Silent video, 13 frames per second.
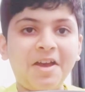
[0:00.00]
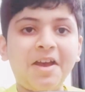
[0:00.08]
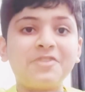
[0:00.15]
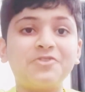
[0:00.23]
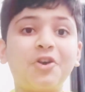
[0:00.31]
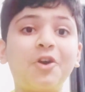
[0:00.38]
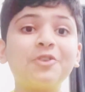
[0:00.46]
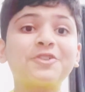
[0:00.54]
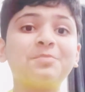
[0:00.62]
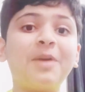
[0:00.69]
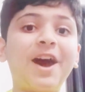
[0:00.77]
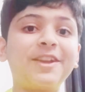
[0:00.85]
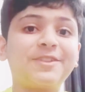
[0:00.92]
Don't
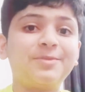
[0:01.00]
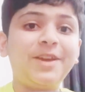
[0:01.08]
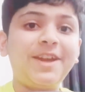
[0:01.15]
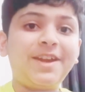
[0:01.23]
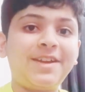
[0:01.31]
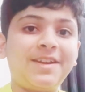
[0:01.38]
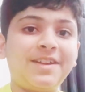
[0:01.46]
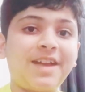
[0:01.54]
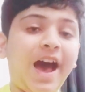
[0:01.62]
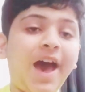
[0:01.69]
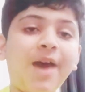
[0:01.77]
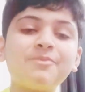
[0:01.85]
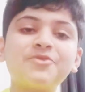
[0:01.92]
mind me,
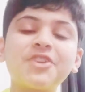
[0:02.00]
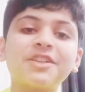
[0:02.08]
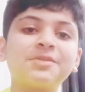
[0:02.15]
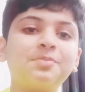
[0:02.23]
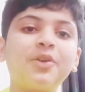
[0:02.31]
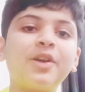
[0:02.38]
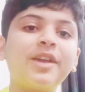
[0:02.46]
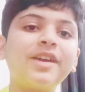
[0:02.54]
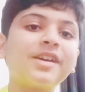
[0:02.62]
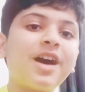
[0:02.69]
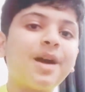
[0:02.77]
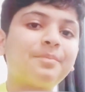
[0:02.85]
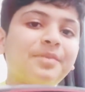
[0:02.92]
I'm just pulling
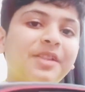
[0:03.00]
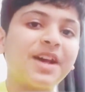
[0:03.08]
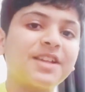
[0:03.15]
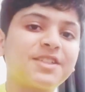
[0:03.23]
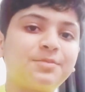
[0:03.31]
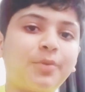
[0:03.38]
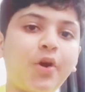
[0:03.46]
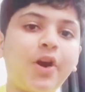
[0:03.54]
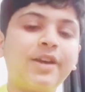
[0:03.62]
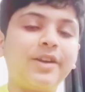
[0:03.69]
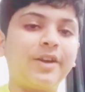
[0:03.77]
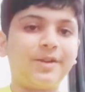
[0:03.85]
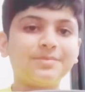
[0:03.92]
up the
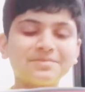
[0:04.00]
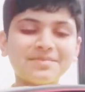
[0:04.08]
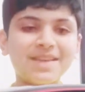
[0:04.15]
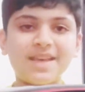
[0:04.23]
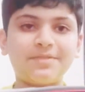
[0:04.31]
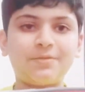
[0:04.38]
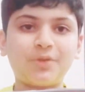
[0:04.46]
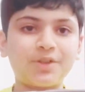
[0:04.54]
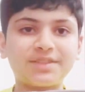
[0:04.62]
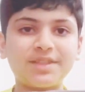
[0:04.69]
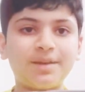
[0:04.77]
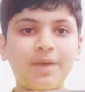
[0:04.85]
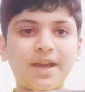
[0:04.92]
spoiler for
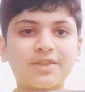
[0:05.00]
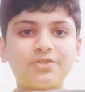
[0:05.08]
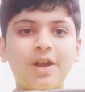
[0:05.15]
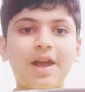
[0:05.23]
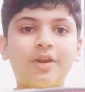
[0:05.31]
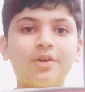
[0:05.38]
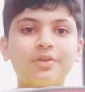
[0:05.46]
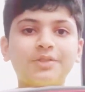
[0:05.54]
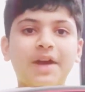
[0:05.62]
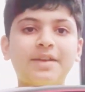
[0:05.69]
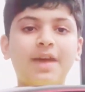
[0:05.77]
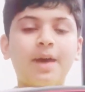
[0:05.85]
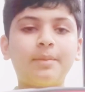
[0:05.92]
some extra
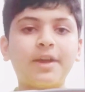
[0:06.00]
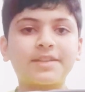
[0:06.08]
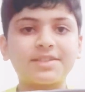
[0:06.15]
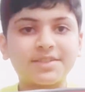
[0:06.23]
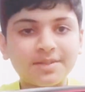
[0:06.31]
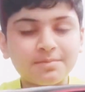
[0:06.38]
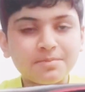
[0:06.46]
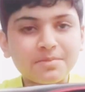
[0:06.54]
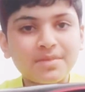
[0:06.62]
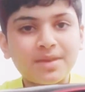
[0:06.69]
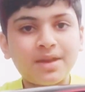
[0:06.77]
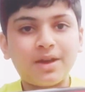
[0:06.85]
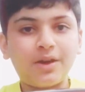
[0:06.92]
aerodynamics.
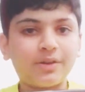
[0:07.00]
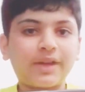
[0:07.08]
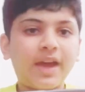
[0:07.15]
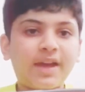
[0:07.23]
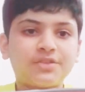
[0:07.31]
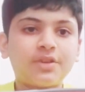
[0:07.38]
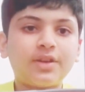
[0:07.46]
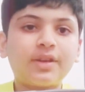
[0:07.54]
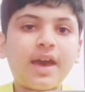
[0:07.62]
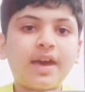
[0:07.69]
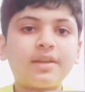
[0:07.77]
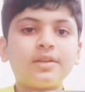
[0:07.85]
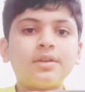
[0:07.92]
Okay, so you
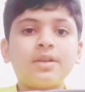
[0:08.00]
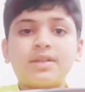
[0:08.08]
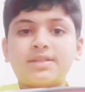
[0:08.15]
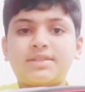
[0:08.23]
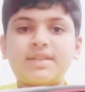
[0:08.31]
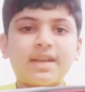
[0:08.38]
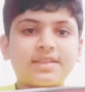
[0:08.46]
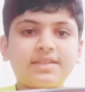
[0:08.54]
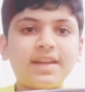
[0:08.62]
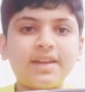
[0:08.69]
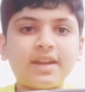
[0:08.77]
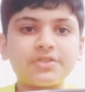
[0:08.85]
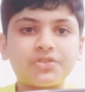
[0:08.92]
get
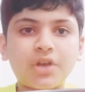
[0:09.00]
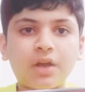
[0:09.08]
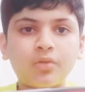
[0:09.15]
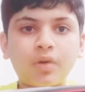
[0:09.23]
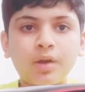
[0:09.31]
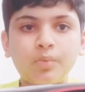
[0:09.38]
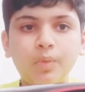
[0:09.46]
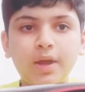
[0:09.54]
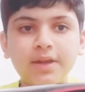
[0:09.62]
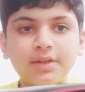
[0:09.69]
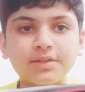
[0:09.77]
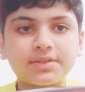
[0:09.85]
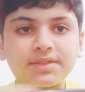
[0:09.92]
16-inch alloy
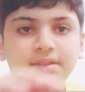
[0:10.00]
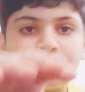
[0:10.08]
wheels